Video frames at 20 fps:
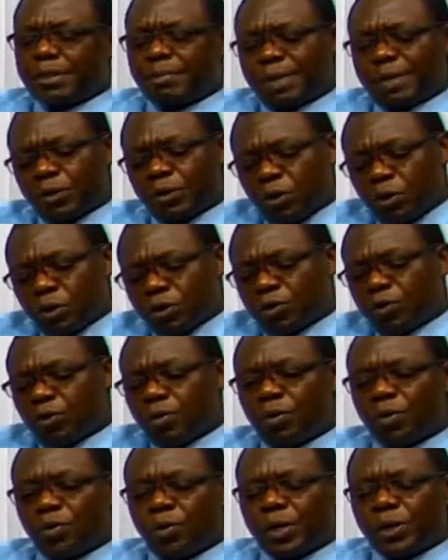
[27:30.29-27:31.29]
But also
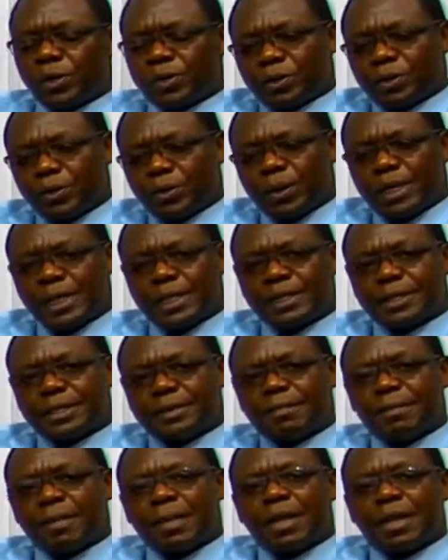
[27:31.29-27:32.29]
we're going to look
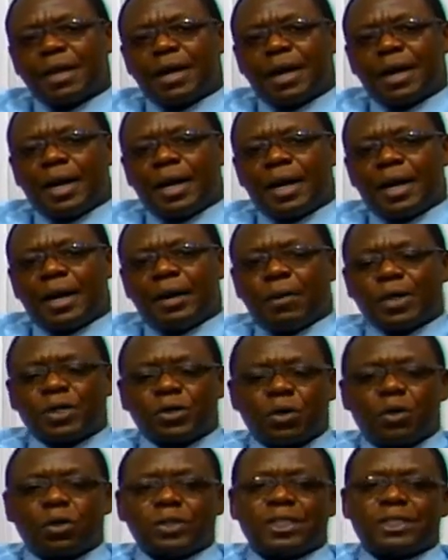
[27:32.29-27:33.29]
at what
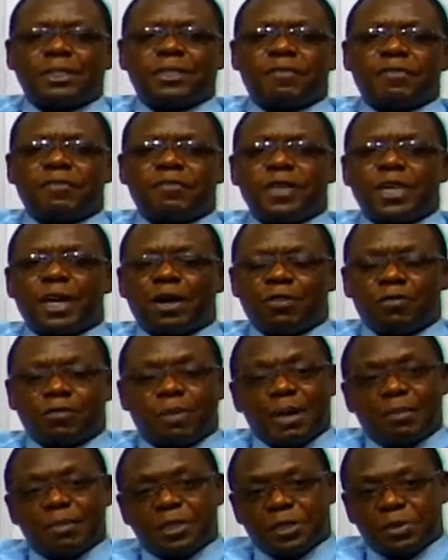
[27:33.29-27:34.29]
causes the fear of
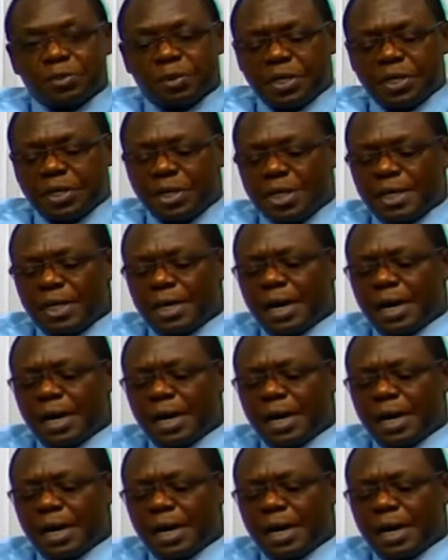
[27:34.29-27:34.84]
public speaking,